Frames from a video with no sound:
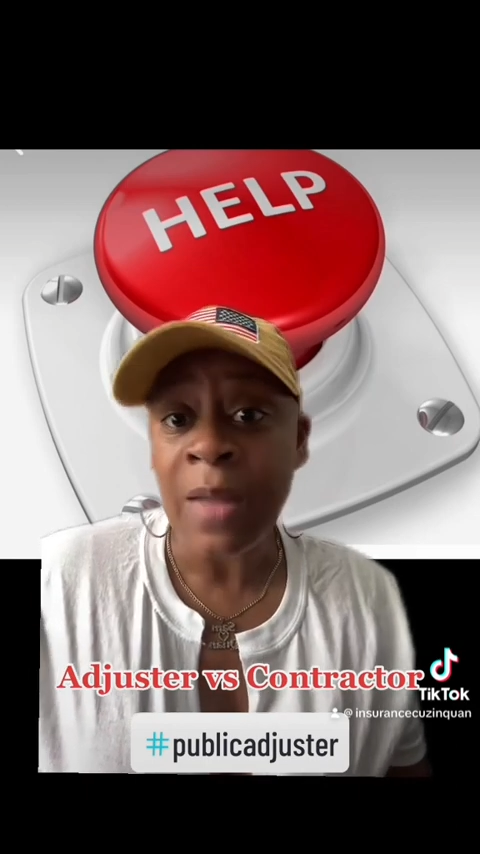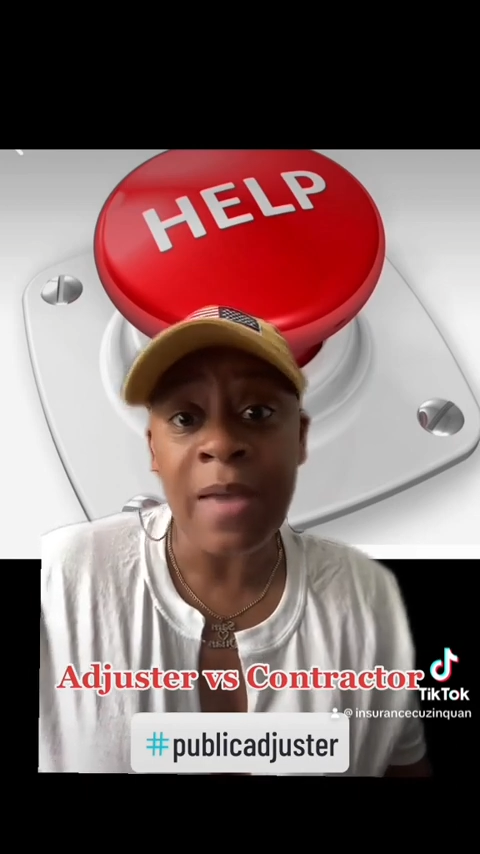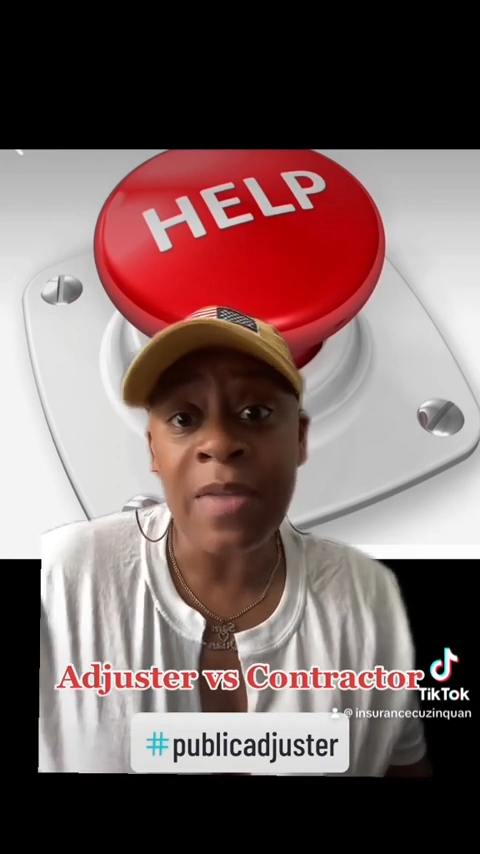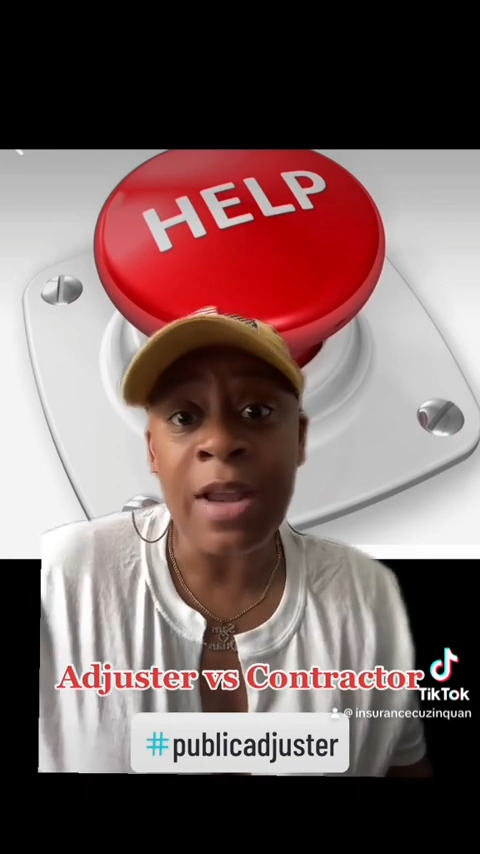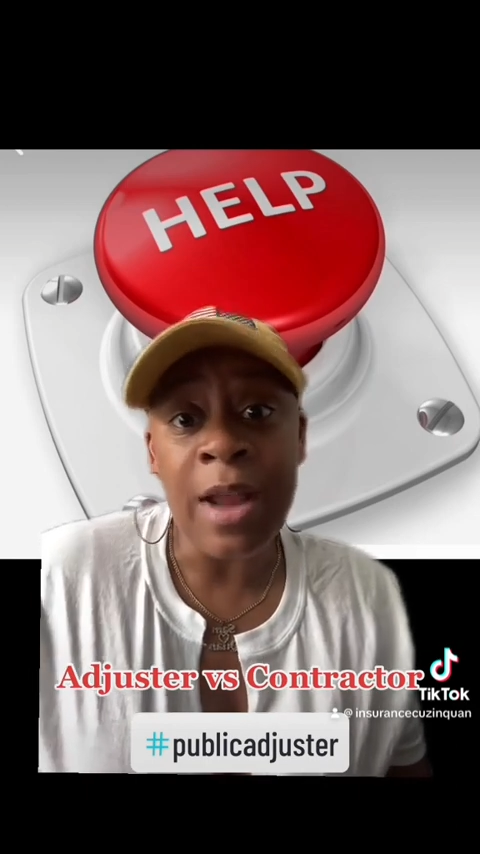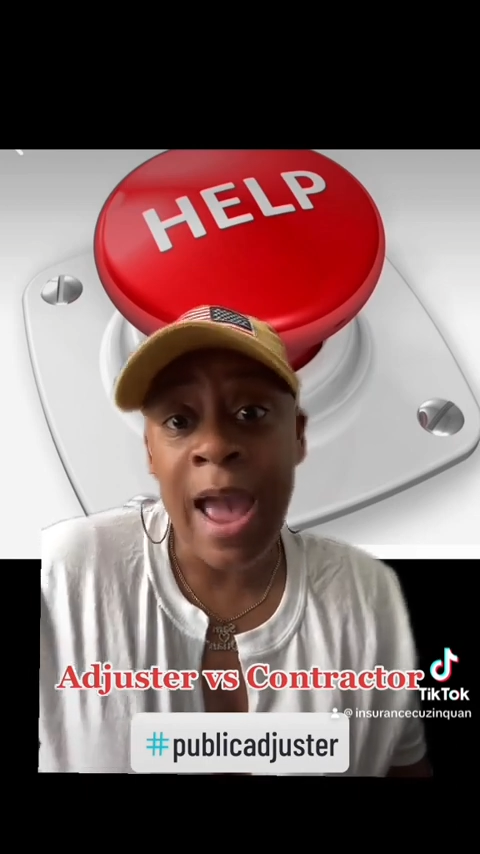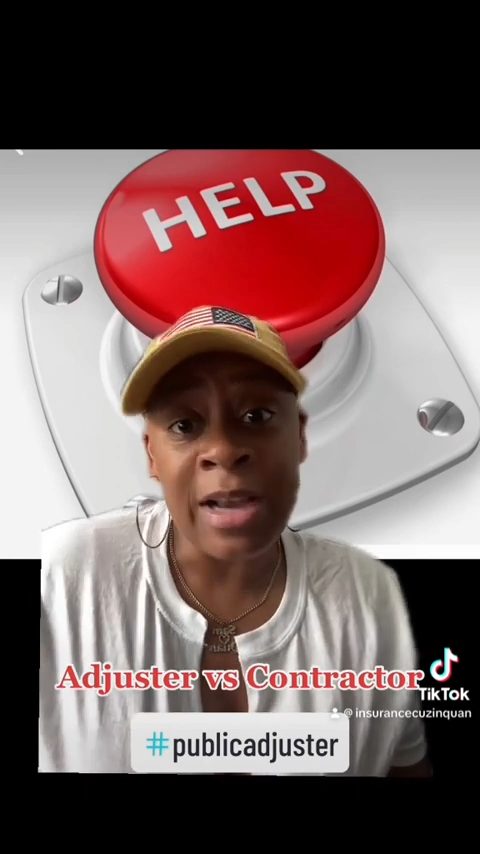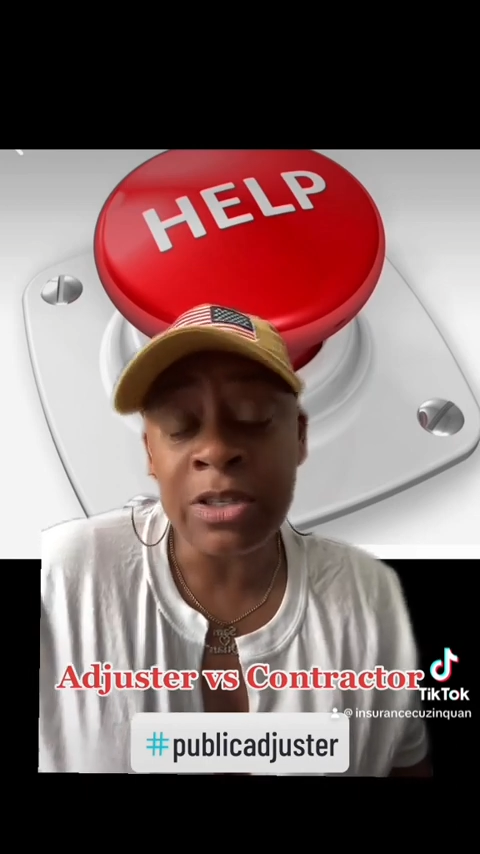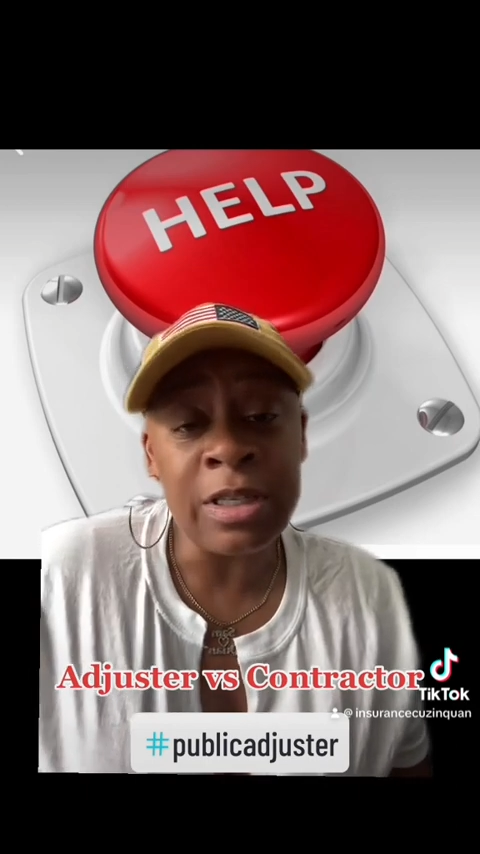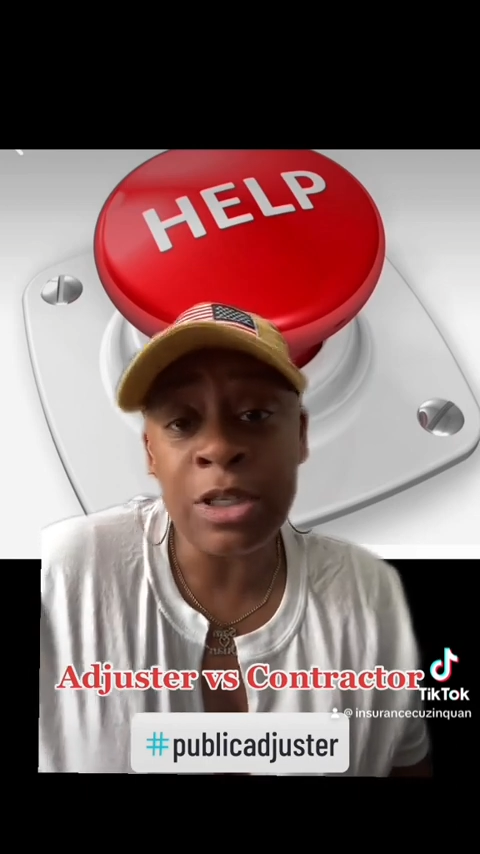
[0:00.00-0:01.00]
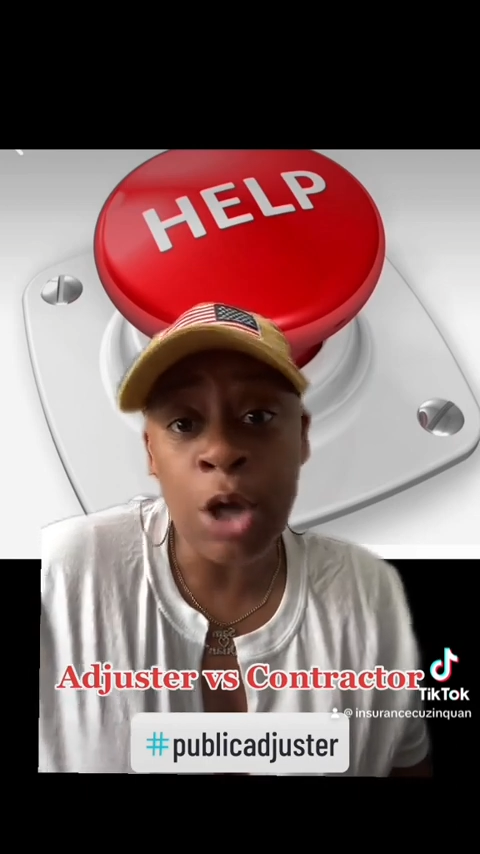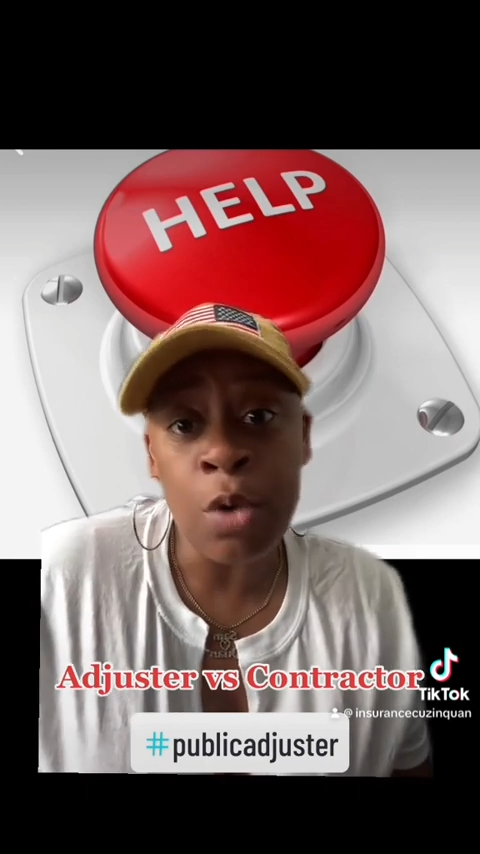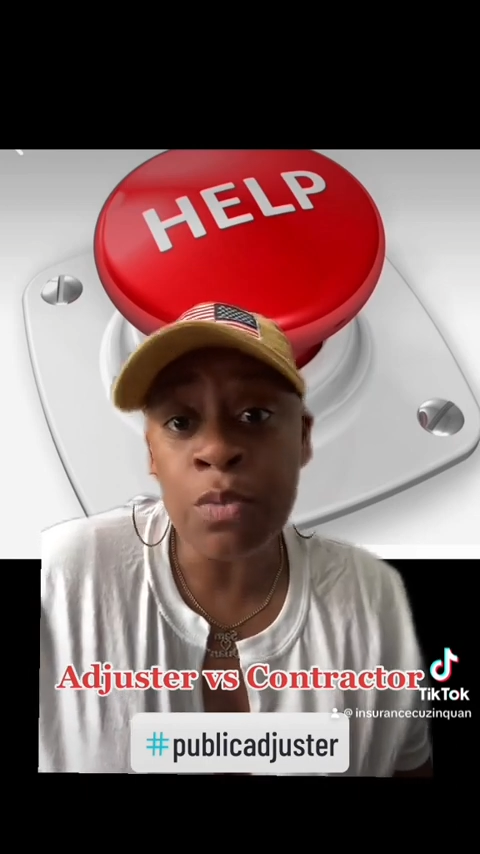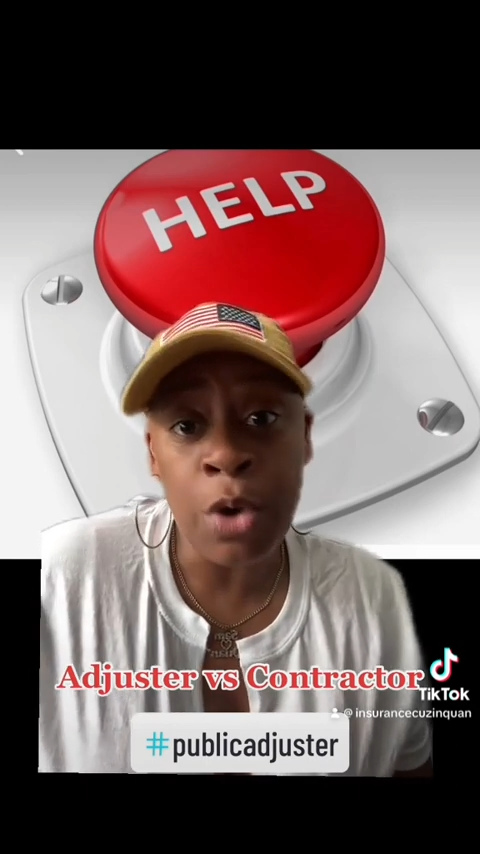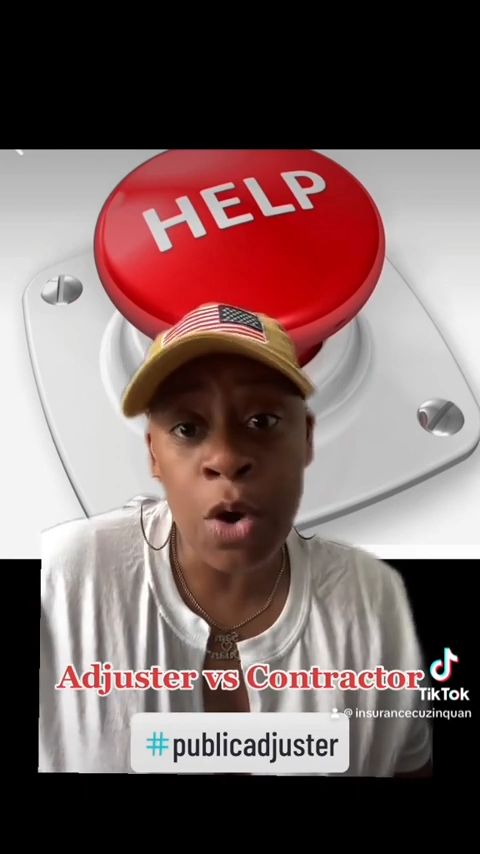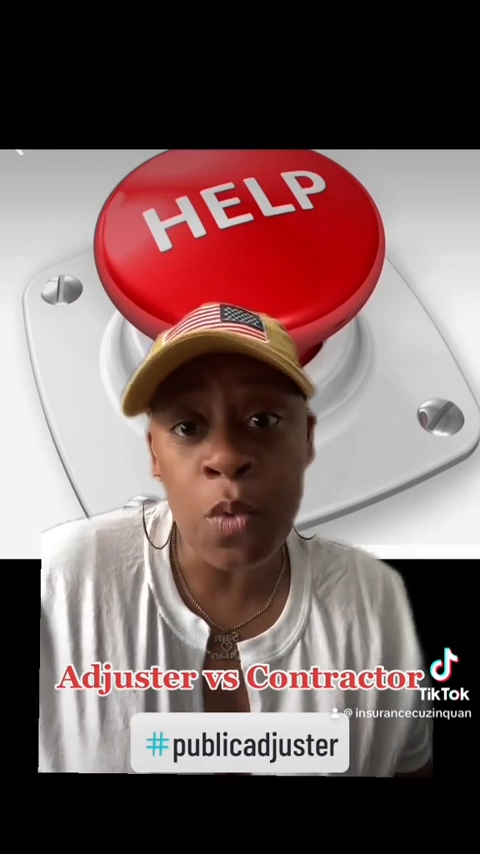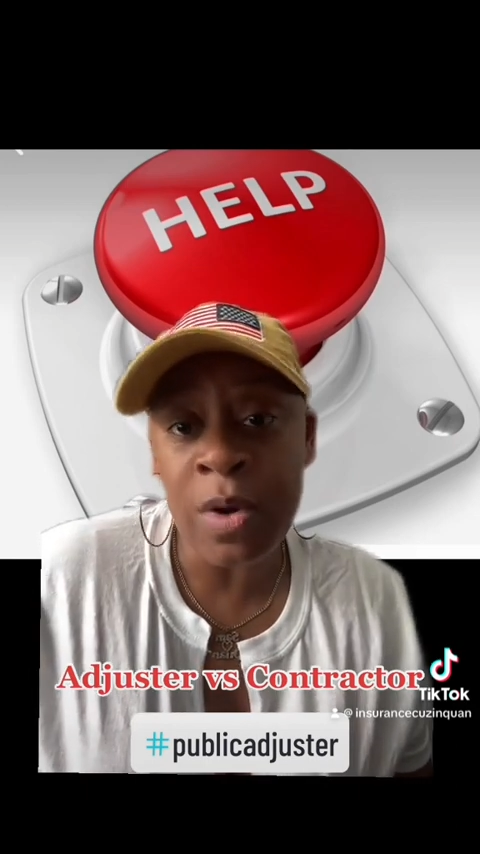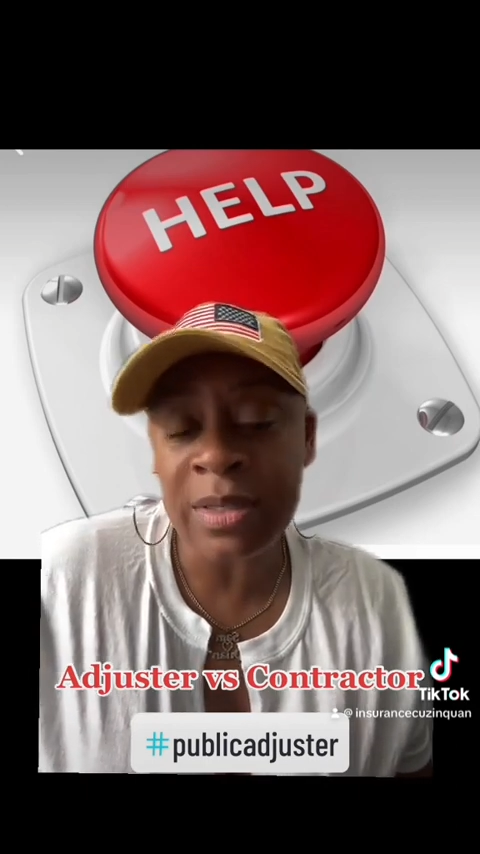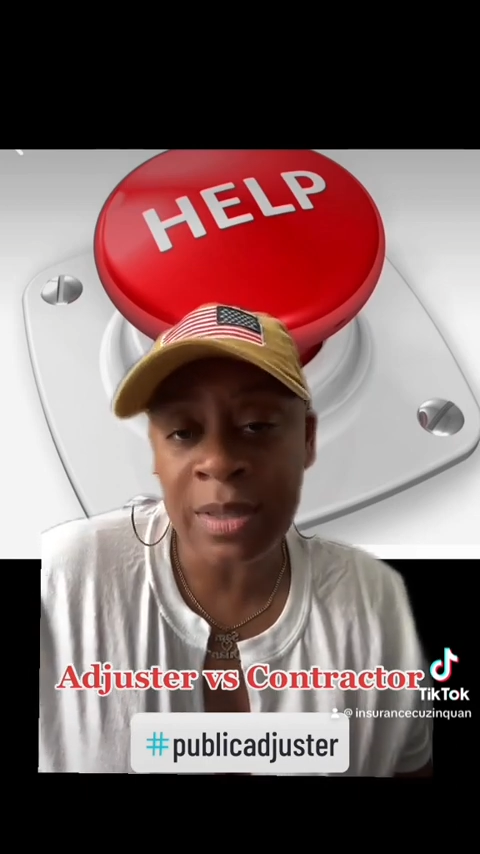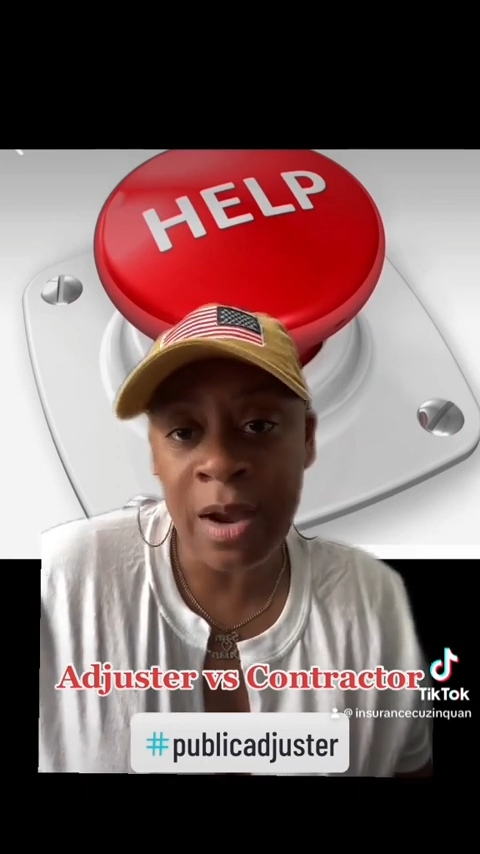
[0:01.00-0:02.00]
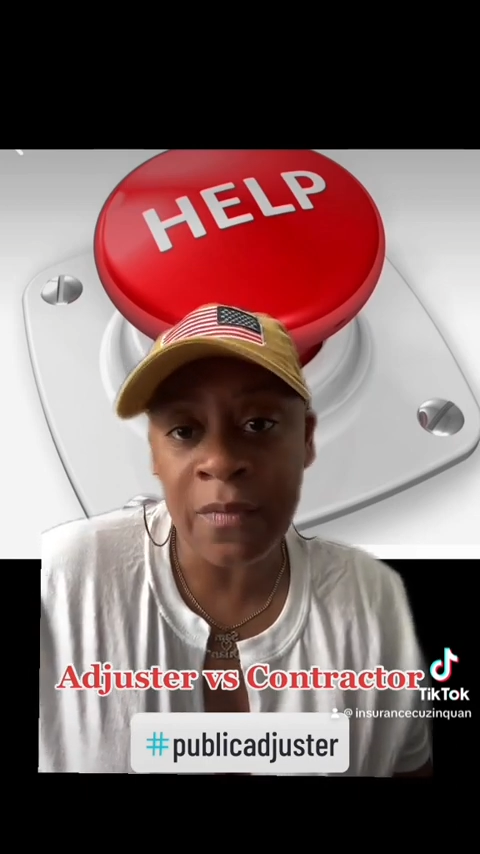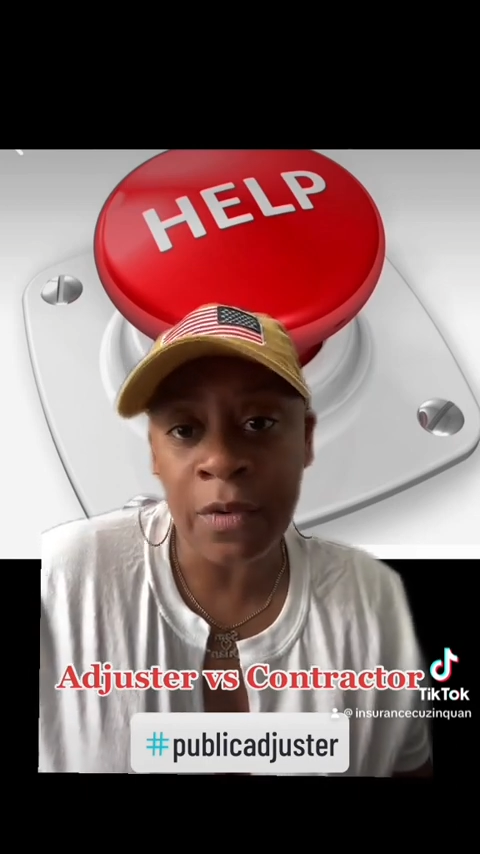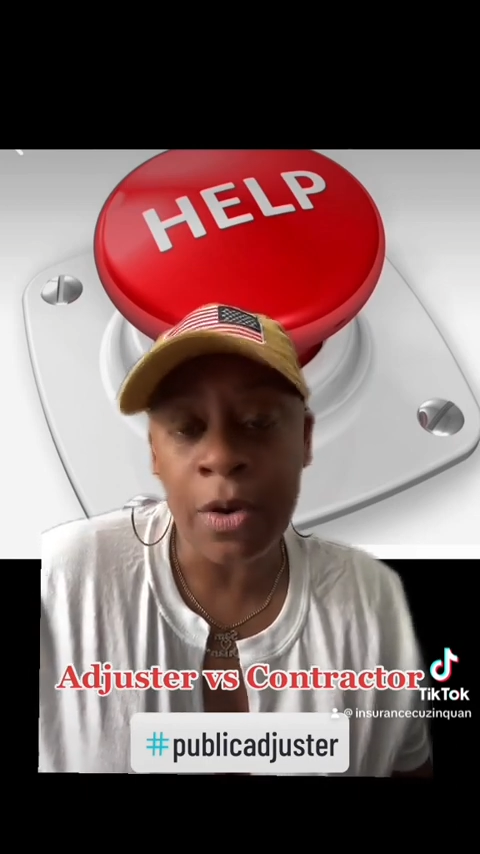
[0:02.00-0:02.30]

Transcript: and they actually don't know what's covered.